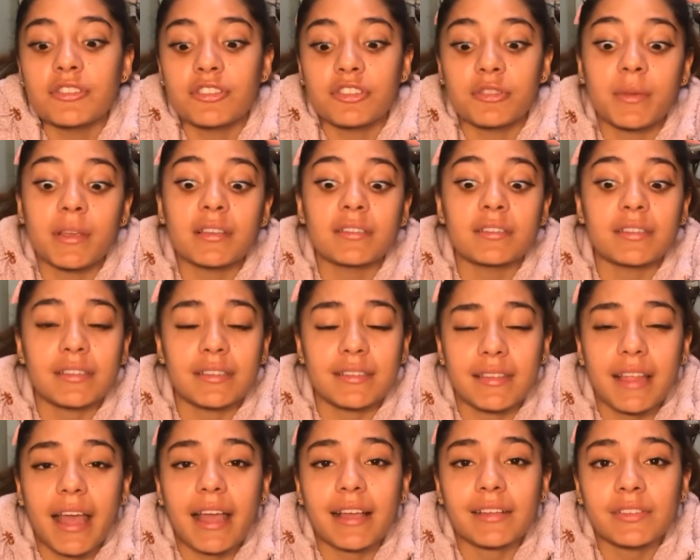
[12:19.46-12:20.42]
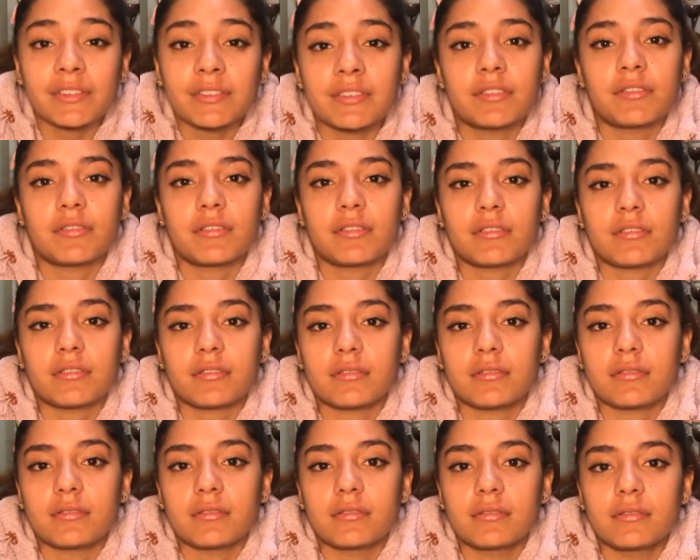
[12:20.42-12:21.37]
Just because it's that
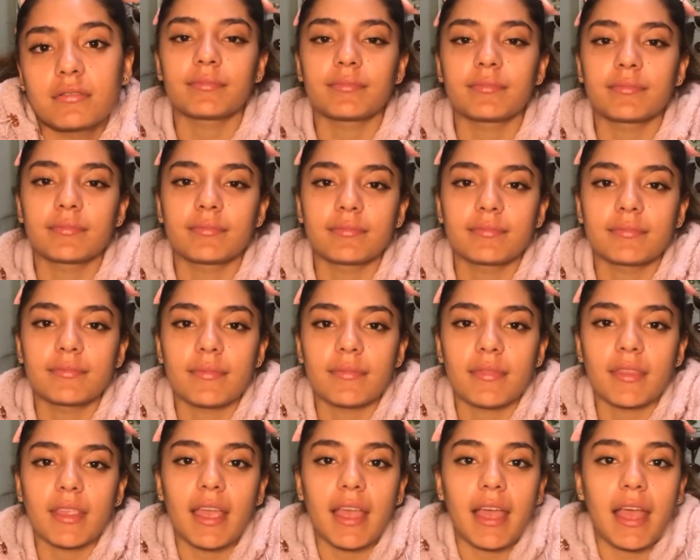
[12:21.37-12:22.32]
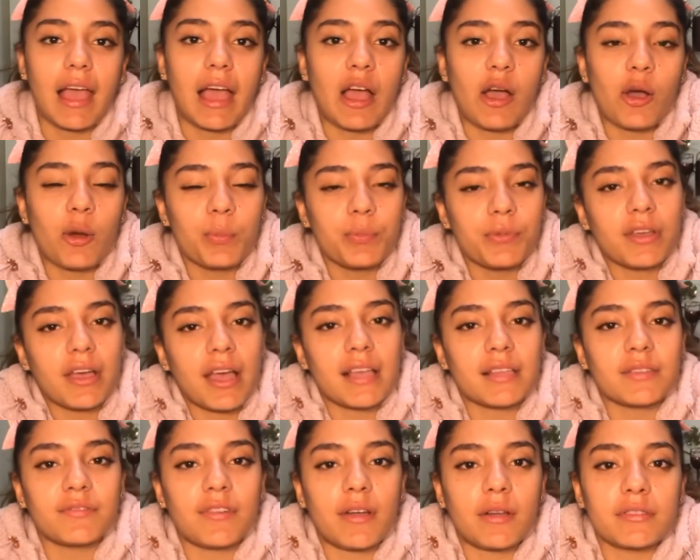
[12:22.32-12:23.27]
serious. I hope you
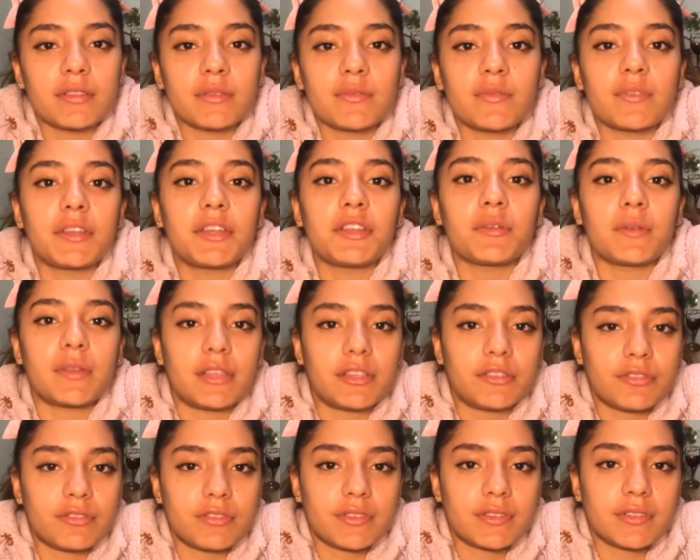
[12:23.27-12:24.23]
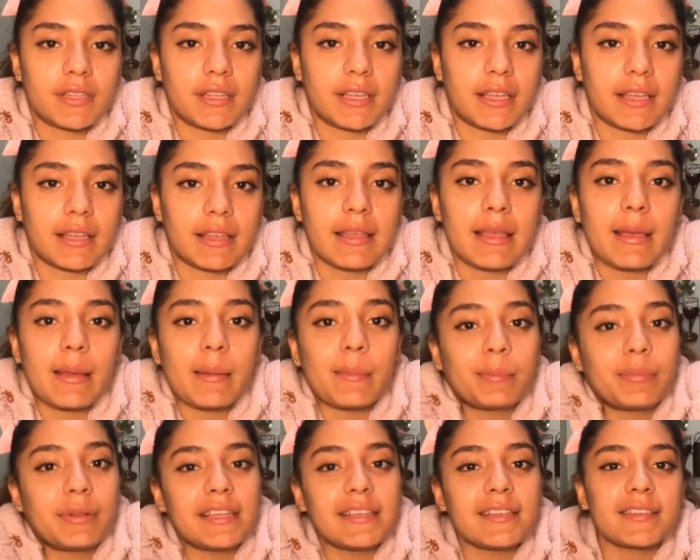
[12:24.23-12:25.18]
guys found this video interesting.
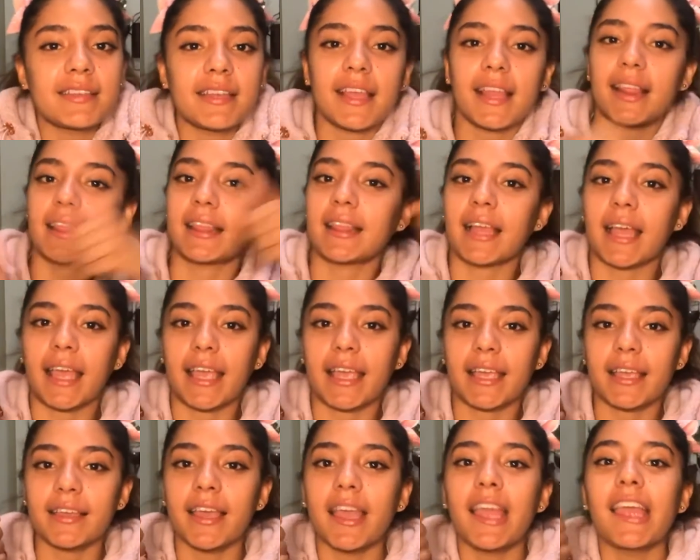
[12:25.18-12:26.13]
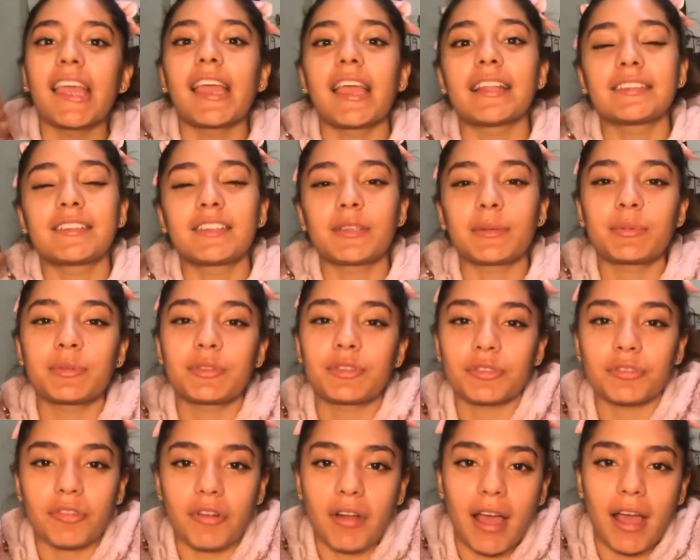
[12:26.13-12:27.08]
Please hit like and
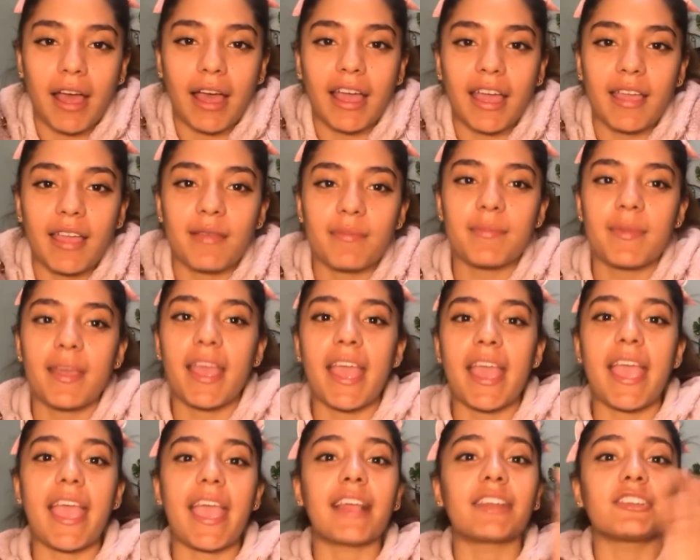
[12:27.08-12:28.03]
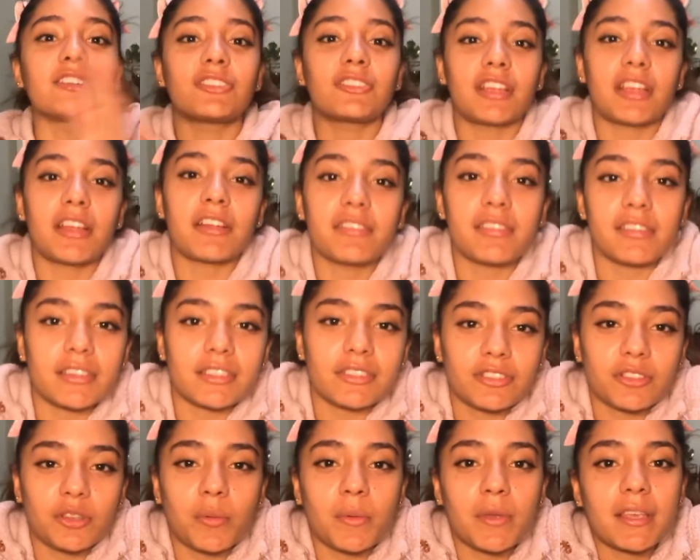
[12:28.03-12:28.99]
subscribe and share
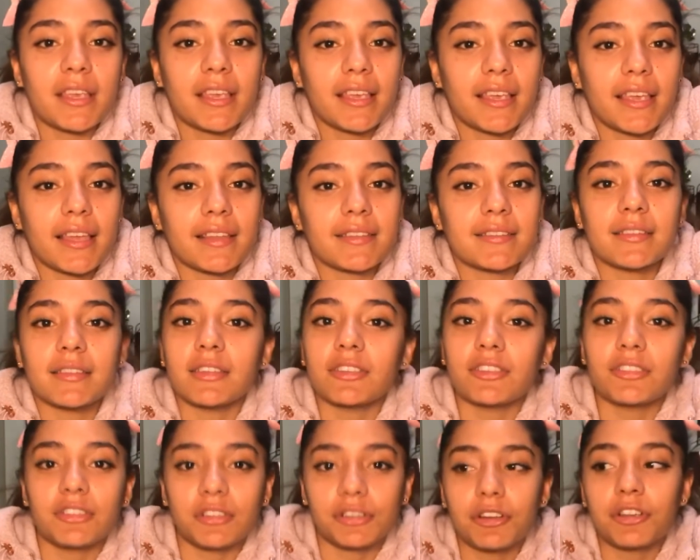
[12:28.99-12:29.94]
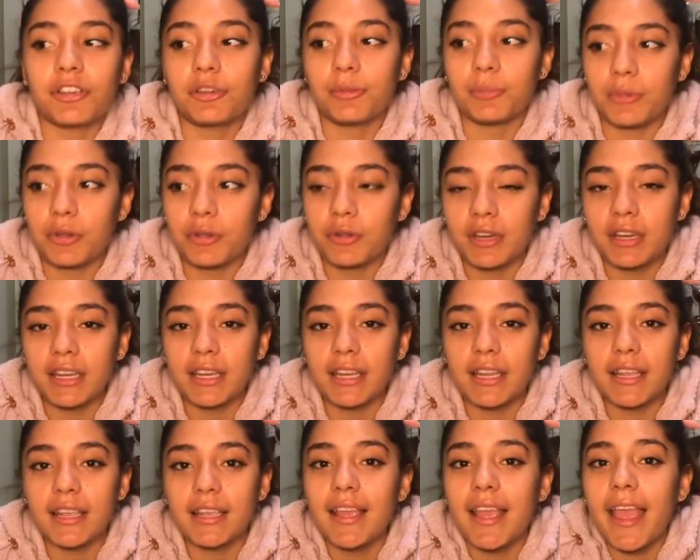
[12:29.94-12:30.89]
this so we can get to the cheer
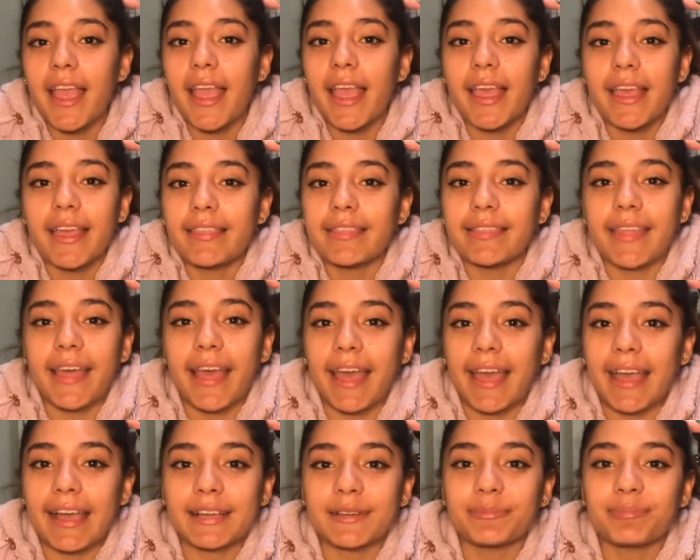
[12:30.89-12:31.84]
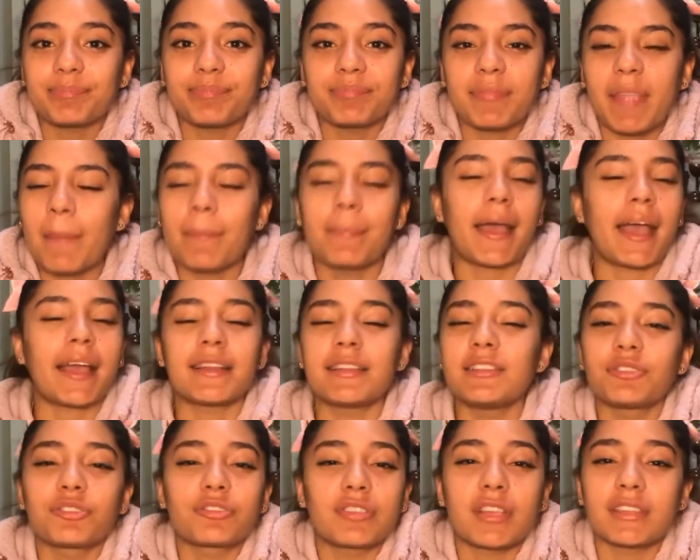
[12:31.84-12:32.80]
community that bad
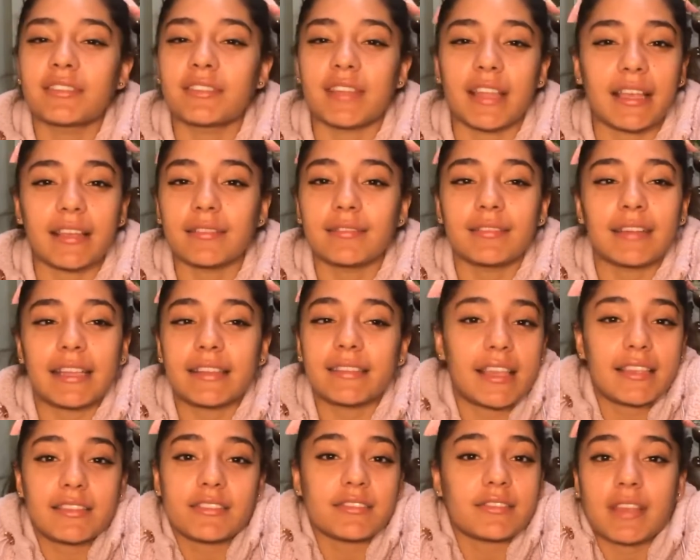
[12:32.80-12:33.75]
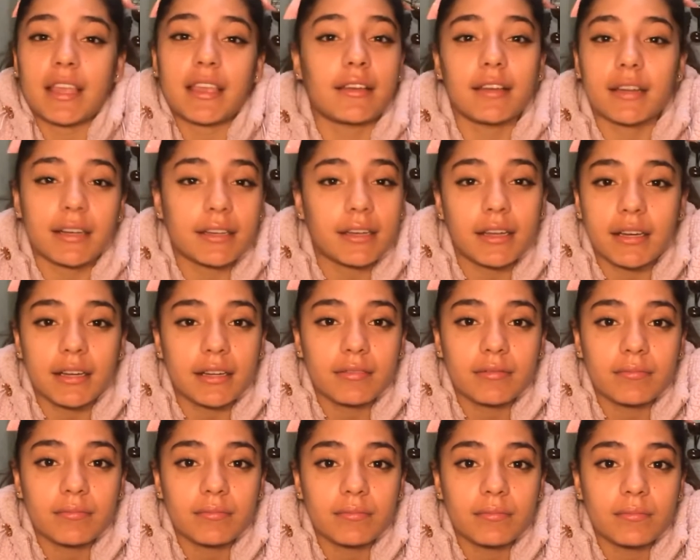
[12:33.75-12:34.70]
heel stretch, they just ain't gonna cut
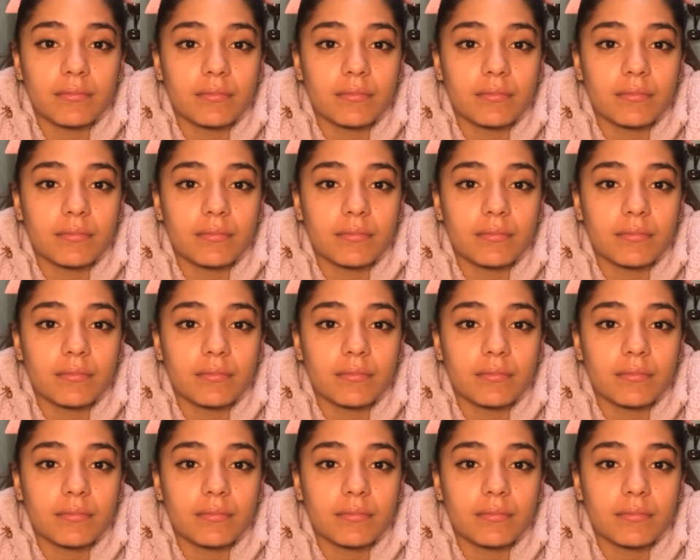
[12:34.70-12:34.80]
it.